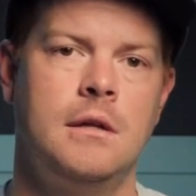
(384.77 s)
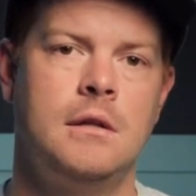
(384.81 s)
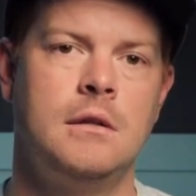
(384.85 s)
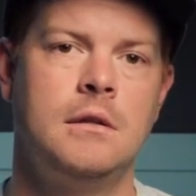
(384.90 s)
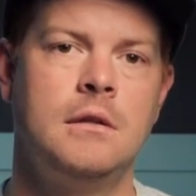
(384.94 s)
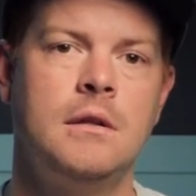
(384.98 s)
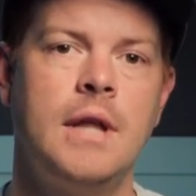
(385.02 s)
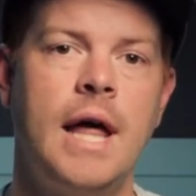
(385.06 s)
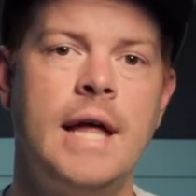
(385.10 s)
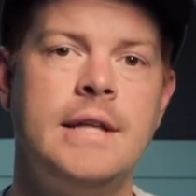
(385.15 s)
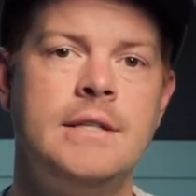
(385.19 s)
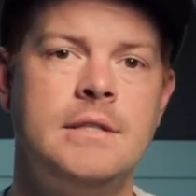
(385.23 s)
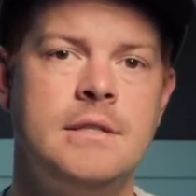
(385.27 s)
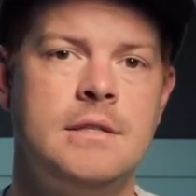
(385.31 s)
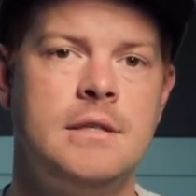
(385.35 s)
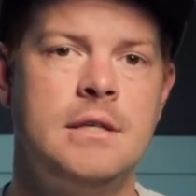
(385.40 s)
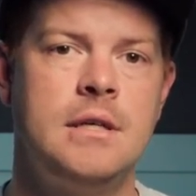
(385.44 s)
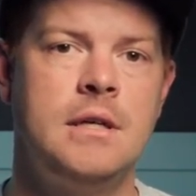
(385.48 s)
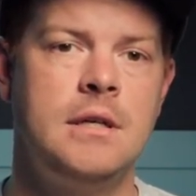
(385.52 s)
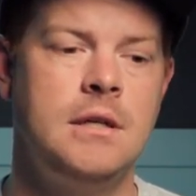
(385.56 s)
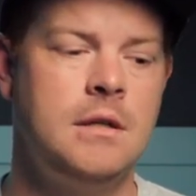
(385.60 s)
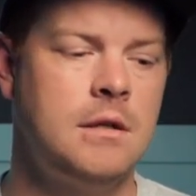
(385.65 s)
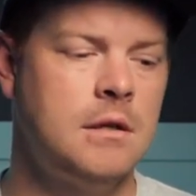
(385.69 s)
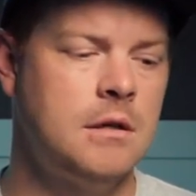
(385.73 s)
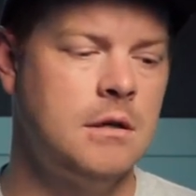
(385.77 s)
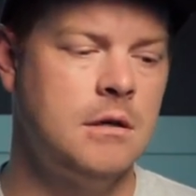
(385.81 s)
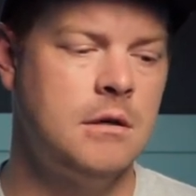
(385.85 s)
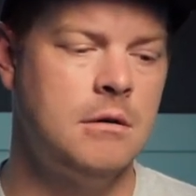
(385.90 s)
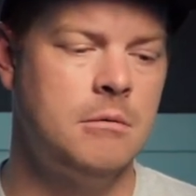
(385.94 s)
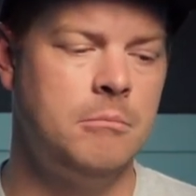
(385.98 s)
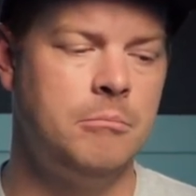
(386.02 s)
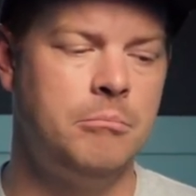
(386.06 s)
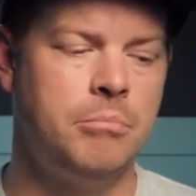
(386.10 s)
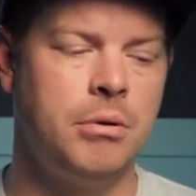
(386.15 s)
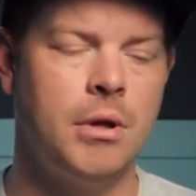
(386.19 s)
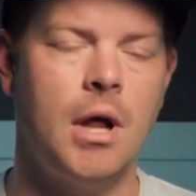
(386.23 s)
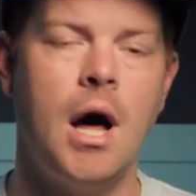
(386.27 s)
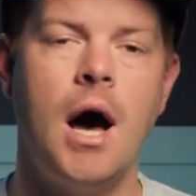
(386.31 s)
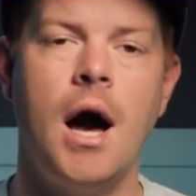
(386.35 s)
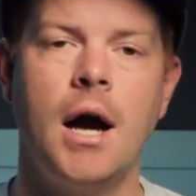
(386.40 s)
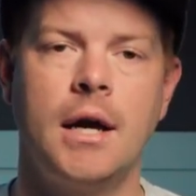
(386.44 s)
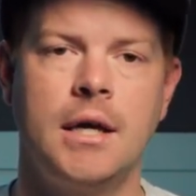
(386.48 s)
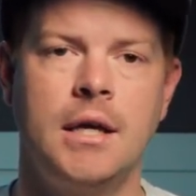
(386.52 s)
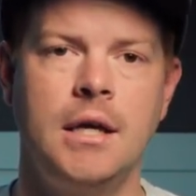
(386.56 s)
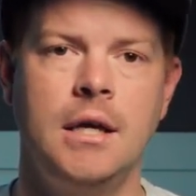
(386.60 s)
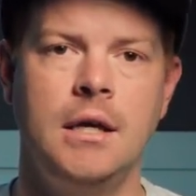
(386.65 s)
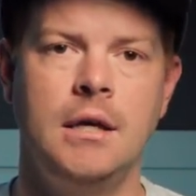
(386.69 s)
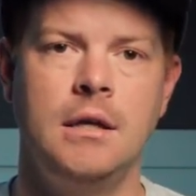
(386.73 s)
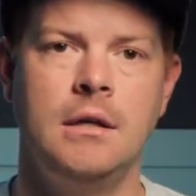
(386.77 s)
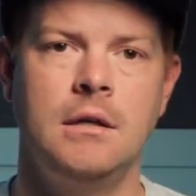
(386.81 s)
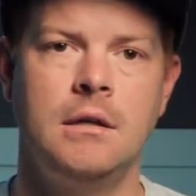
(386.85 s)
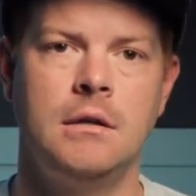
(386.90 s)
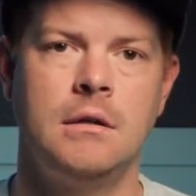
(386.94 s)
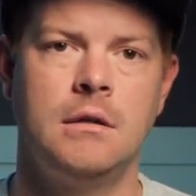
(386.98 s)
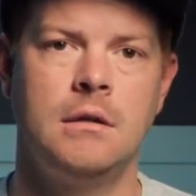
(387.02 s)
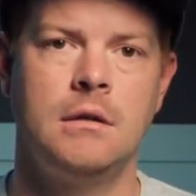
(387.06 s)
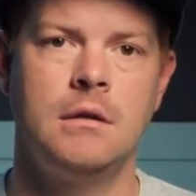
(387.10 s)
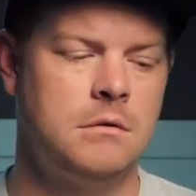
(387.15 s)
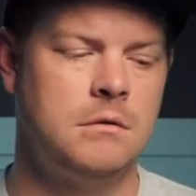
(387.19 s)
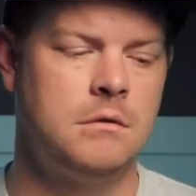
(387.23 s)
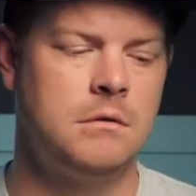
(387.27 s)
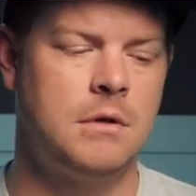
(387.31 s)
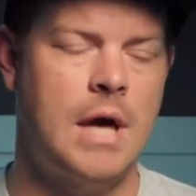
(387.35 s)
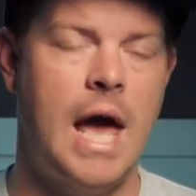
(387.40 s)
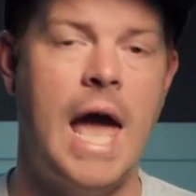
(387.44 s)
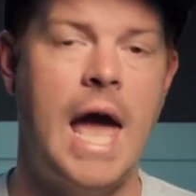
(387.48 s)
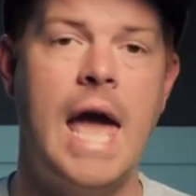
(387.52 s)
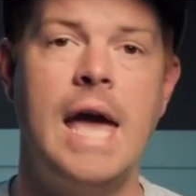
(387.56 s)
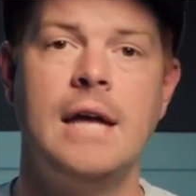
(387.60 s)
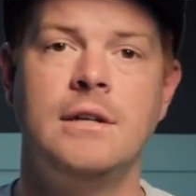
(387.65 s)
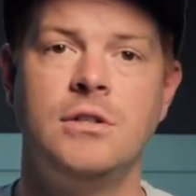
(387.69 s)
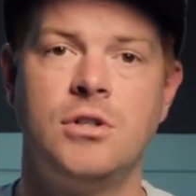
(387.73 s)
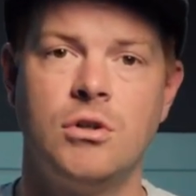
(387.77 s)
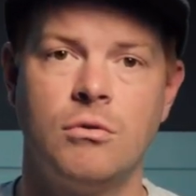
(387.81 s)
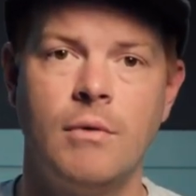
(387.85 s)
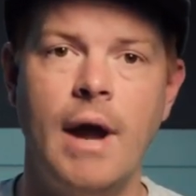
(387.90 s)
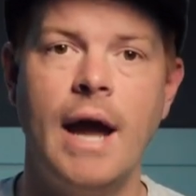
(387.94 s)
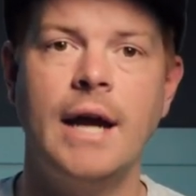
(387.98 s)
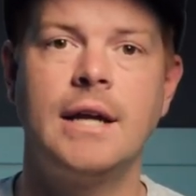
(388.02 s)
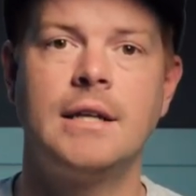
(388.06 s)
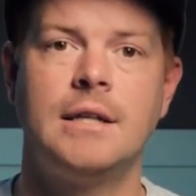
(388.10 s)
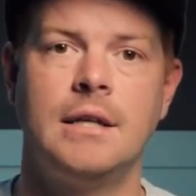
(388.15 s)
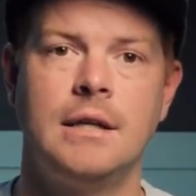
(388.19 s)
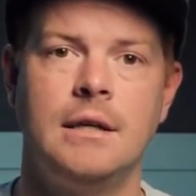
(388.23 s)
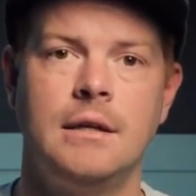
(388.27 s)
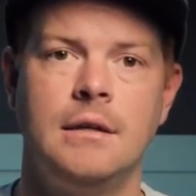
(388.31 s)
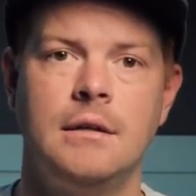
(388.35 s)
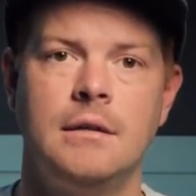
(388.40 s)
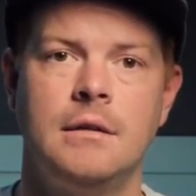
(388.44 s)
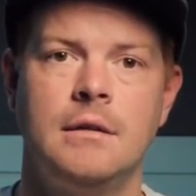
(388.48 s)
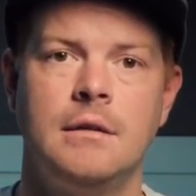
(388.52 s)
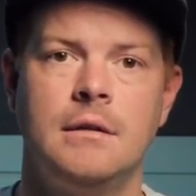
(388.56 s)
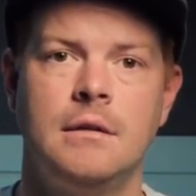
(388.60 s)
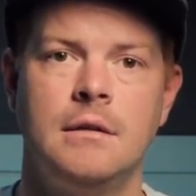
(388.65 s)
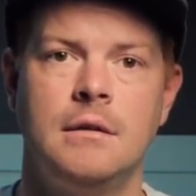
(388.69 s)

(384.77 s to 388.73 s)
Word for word: lensing, blocking, and directing